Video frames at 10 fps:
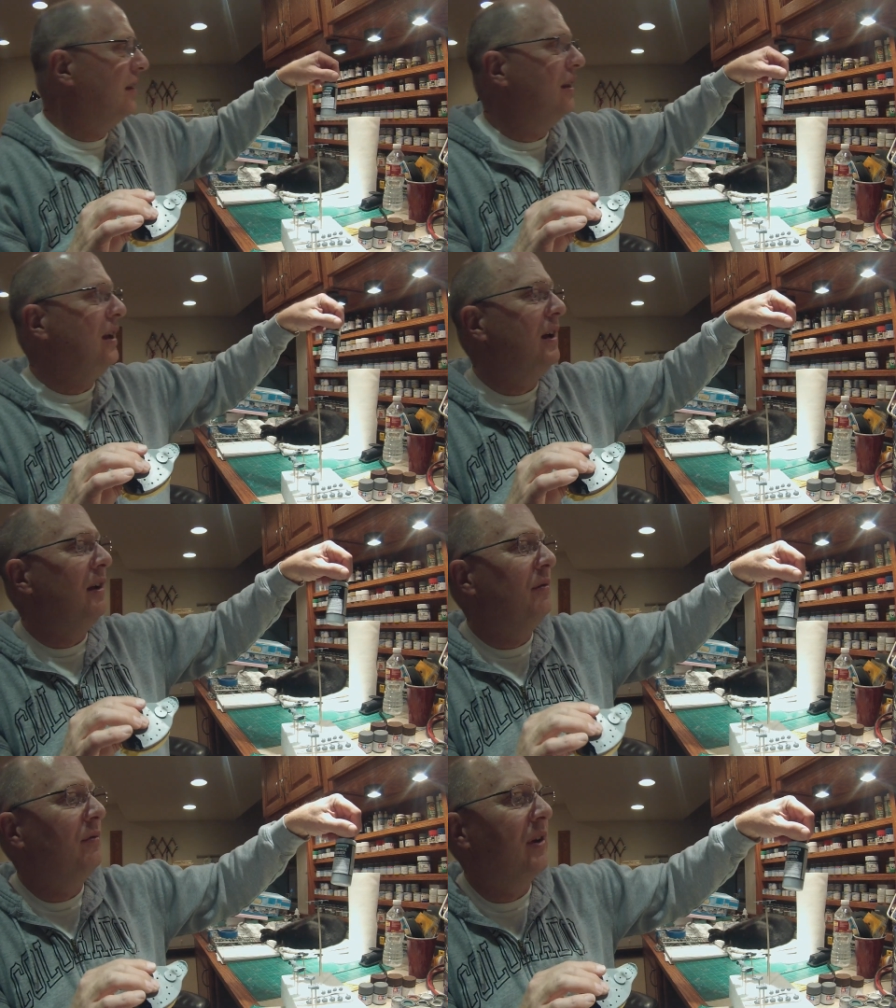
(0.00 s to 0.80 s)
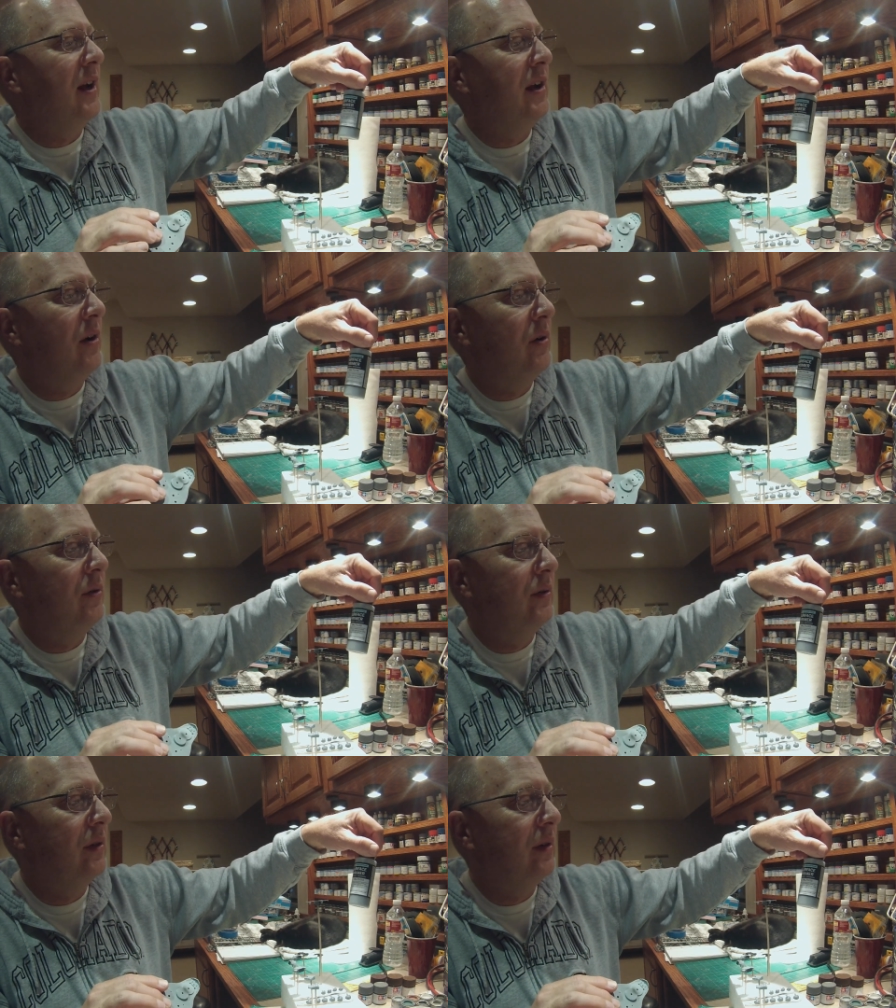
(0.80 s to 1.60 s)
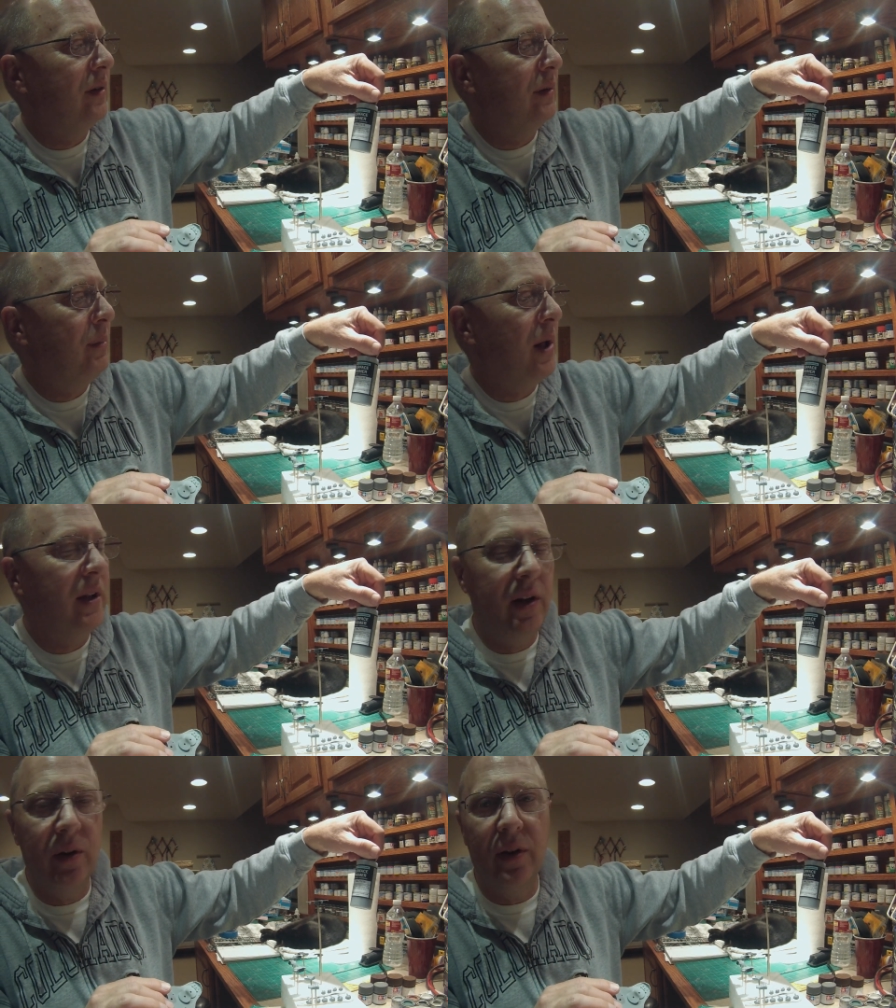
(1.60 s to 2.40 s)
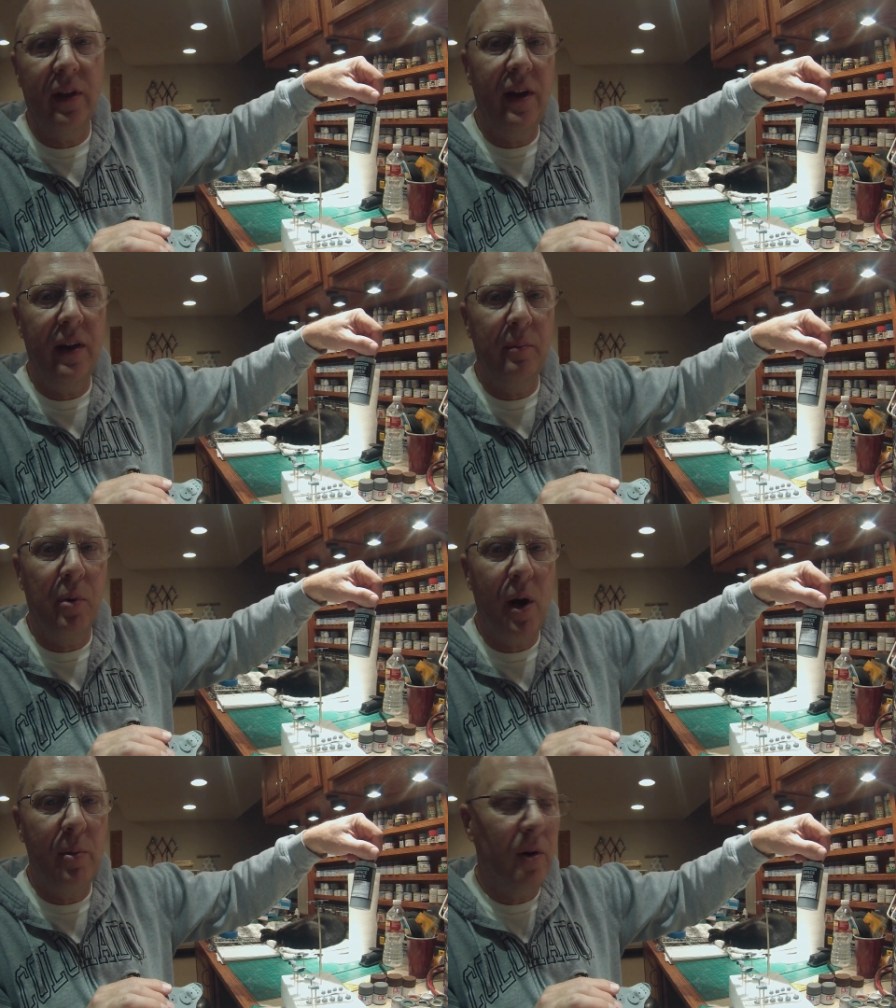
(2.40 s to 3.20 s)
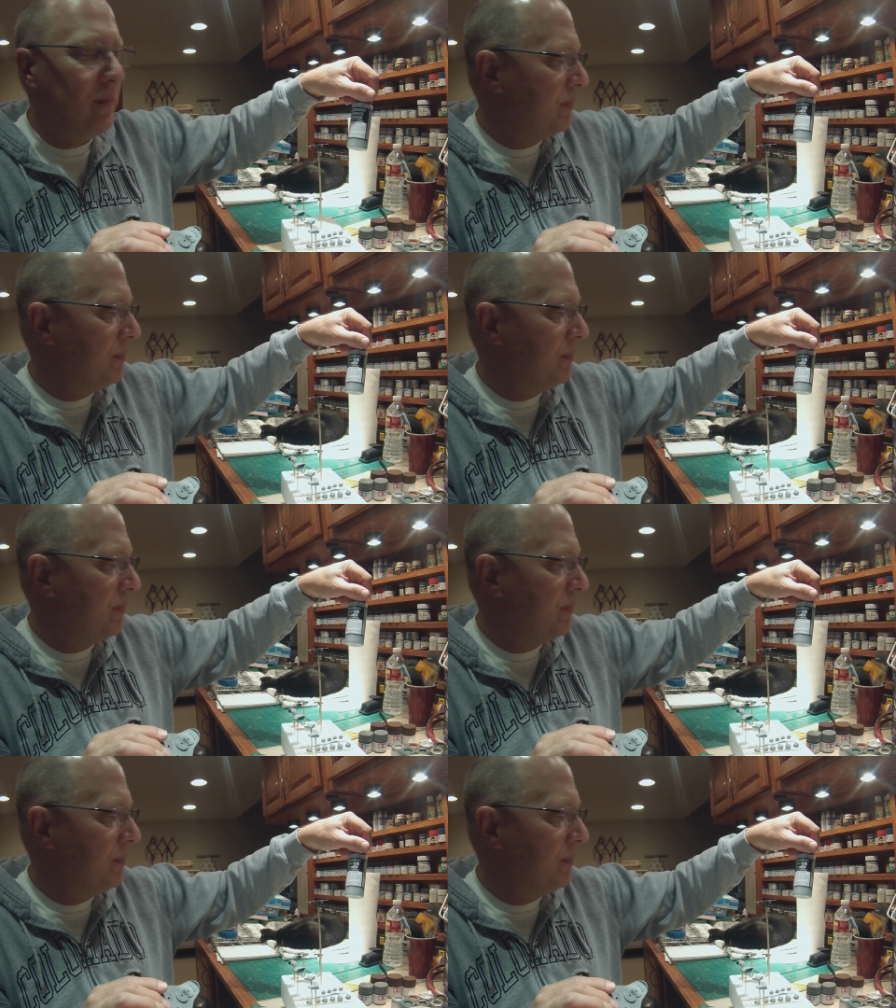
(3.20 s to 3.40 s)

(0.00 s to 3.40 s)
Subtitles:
the Vallejo polyurethane primer,